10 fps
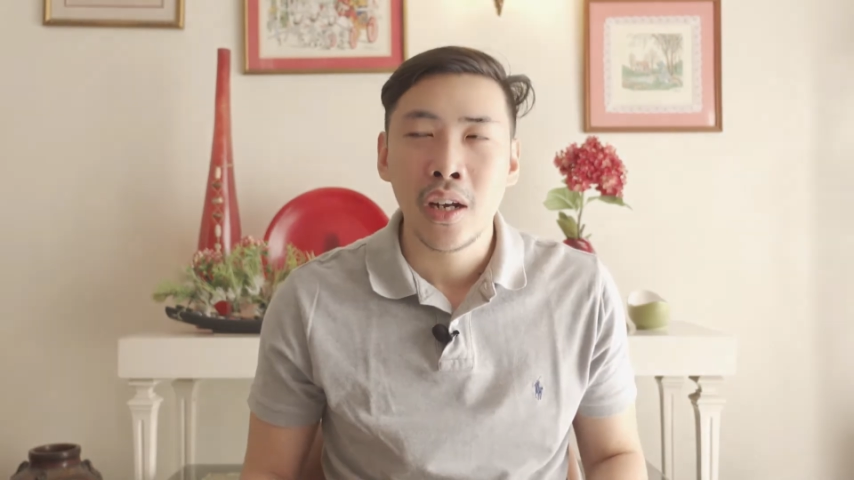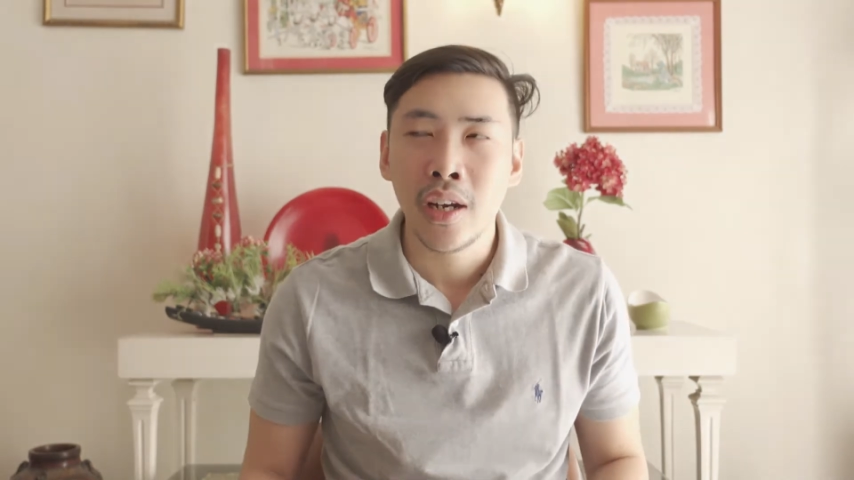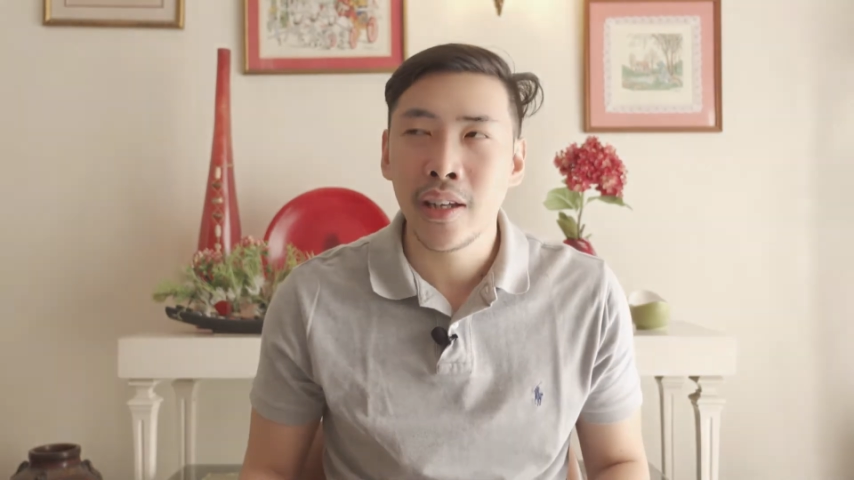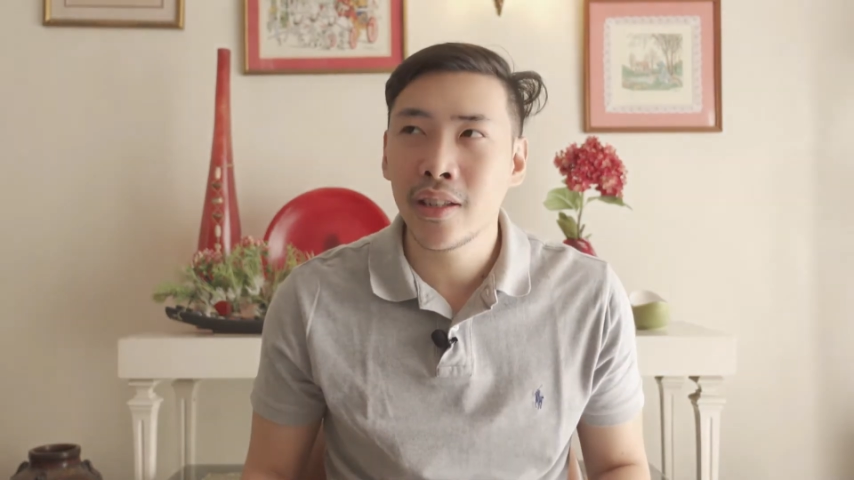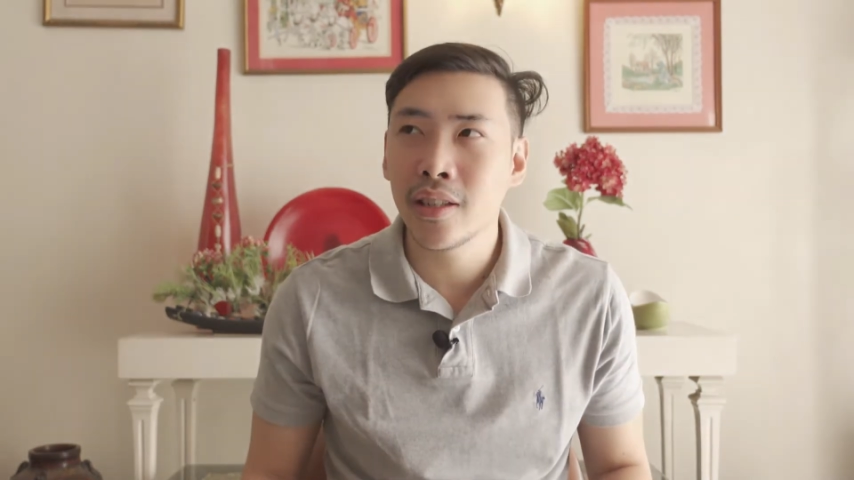
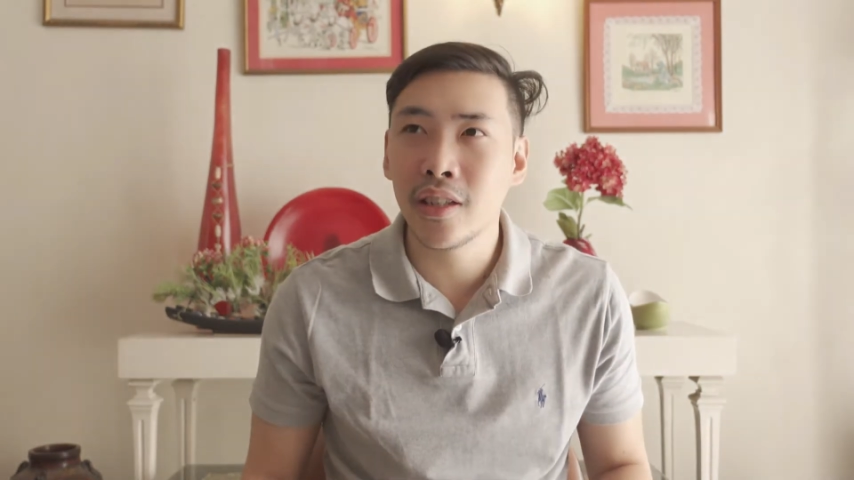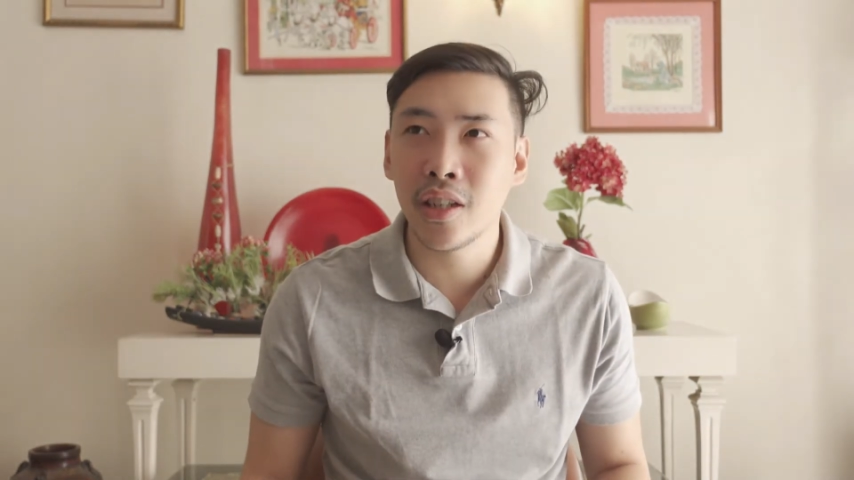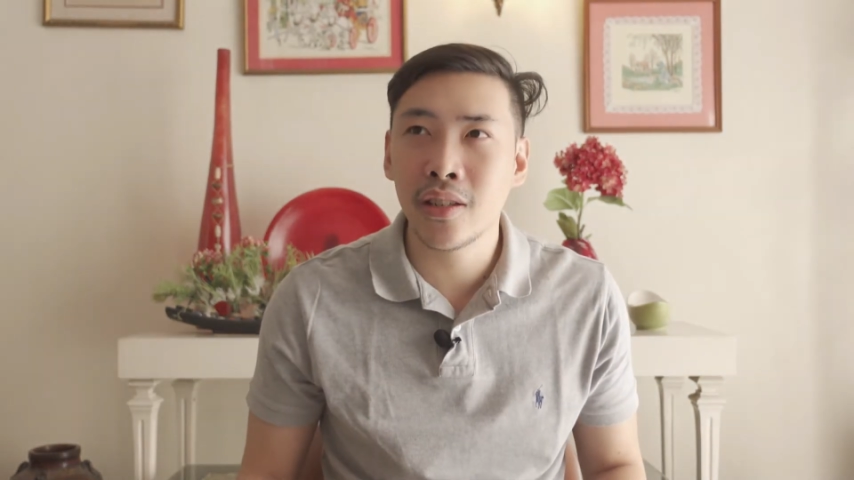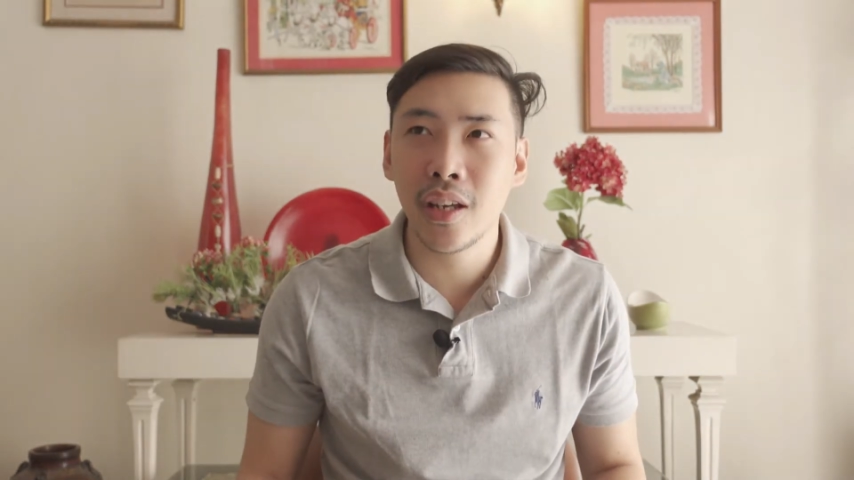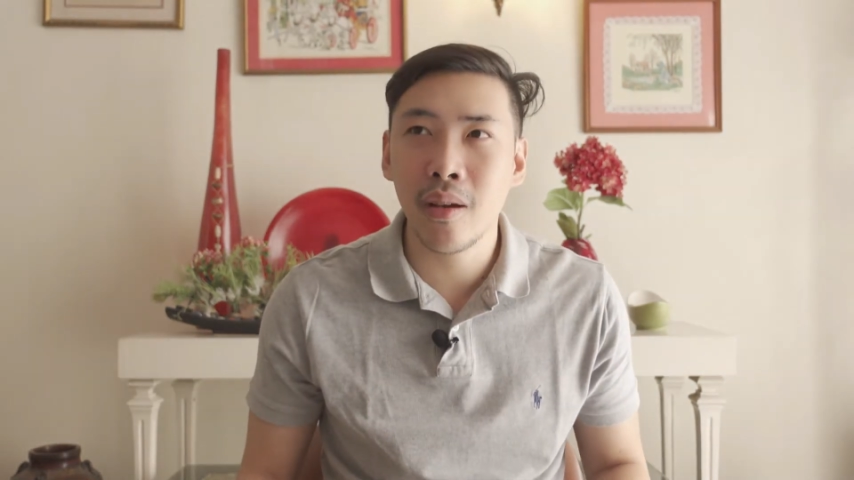let's
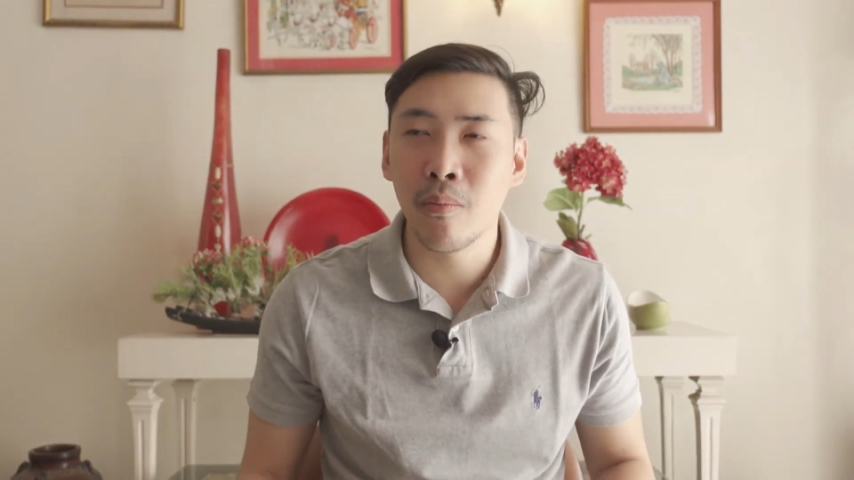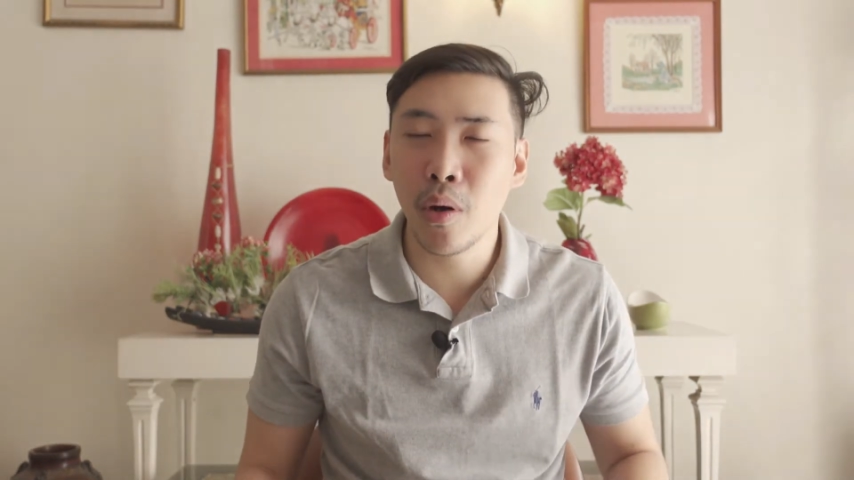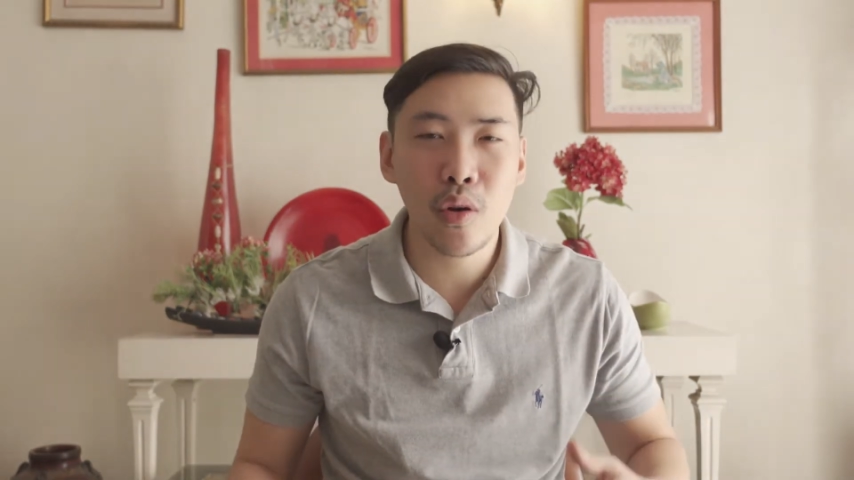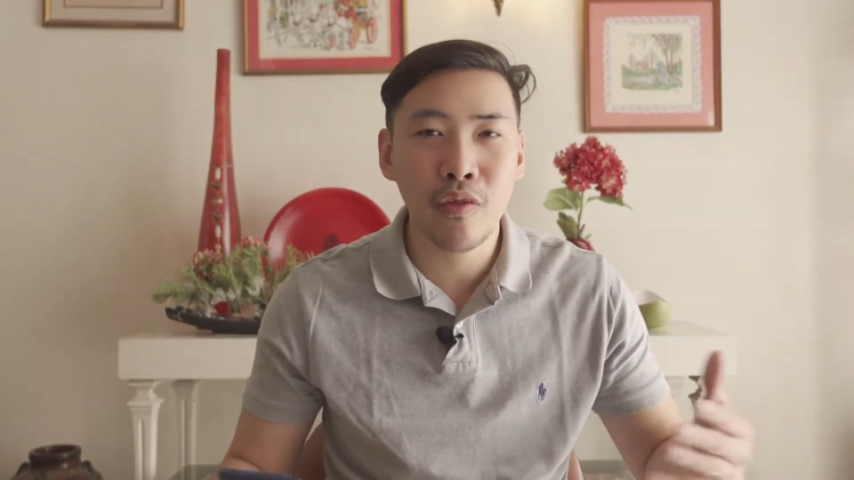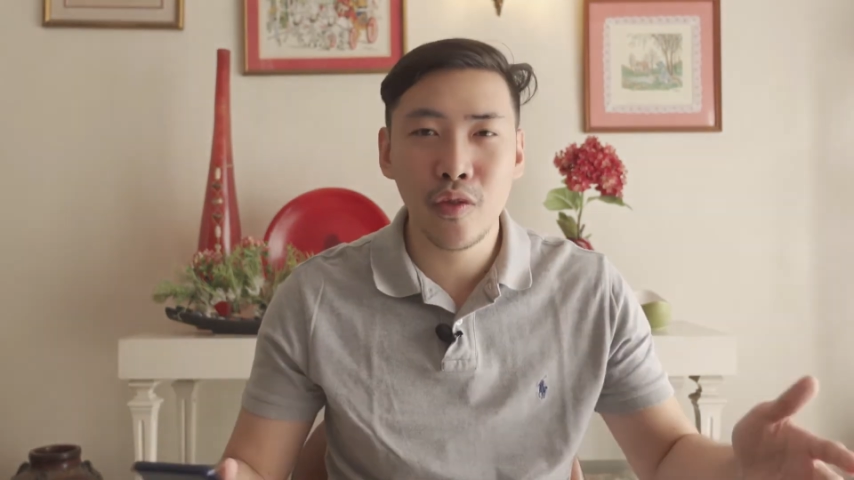just say
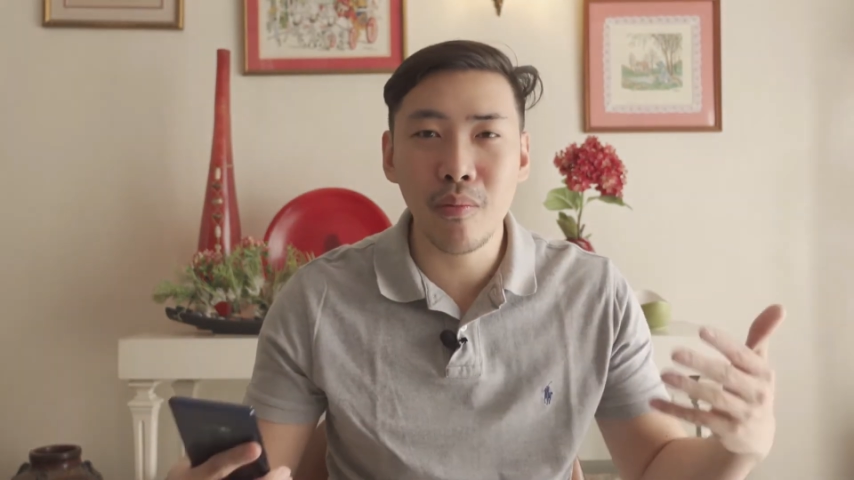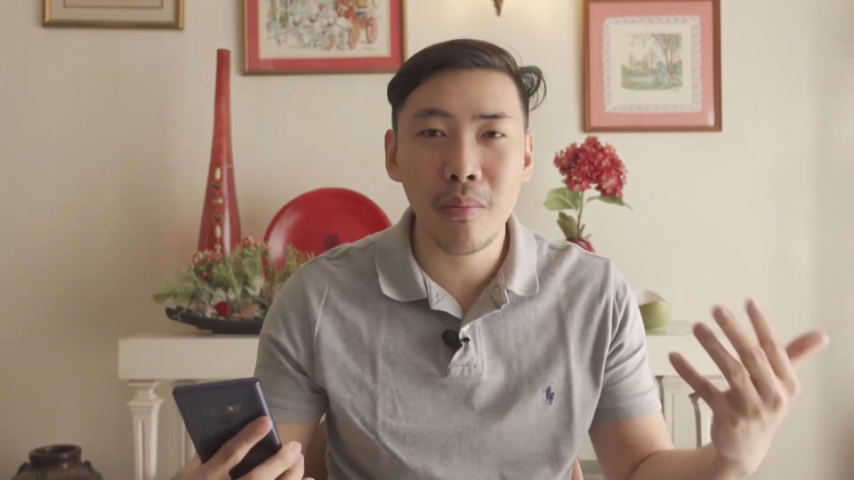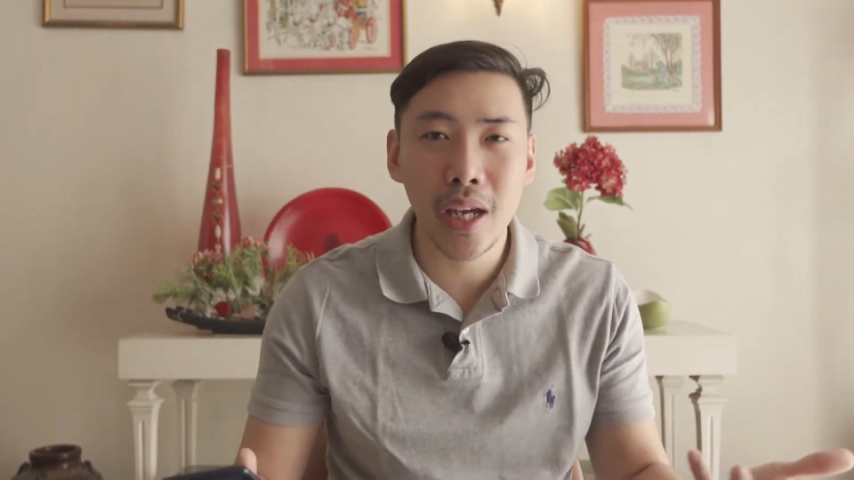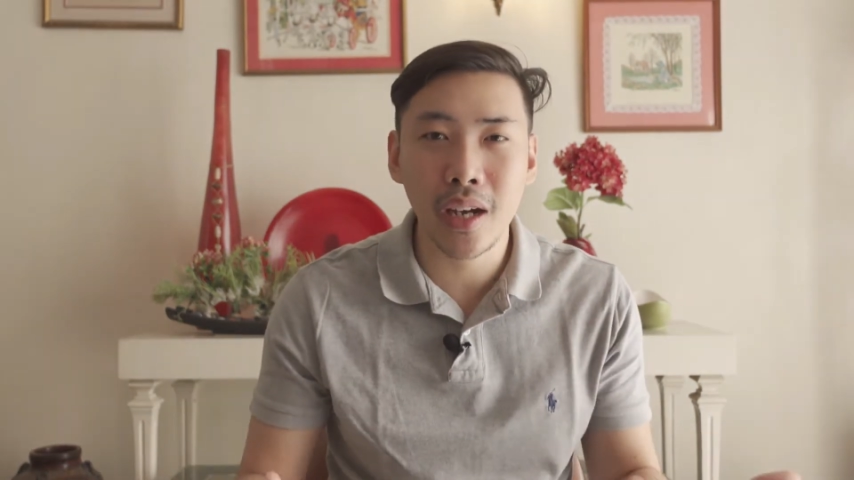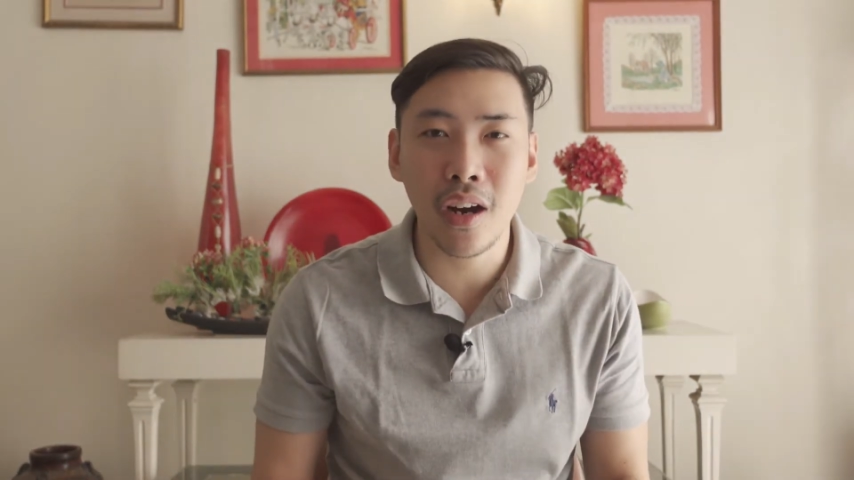both of you
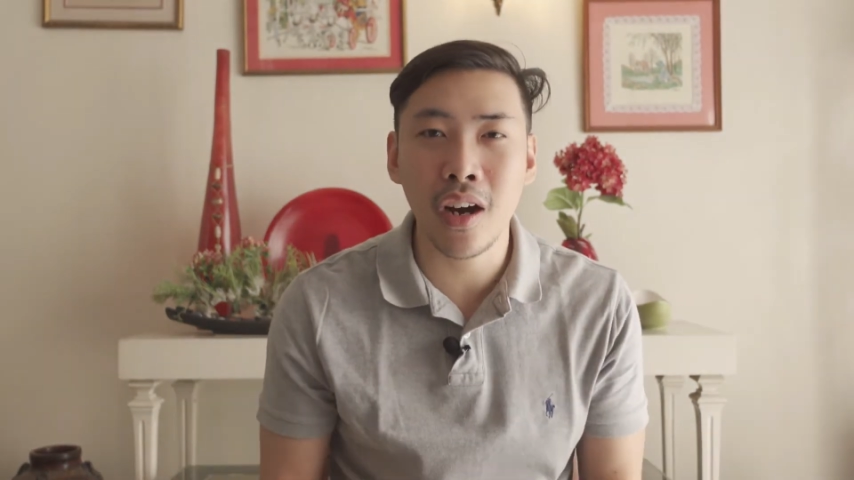make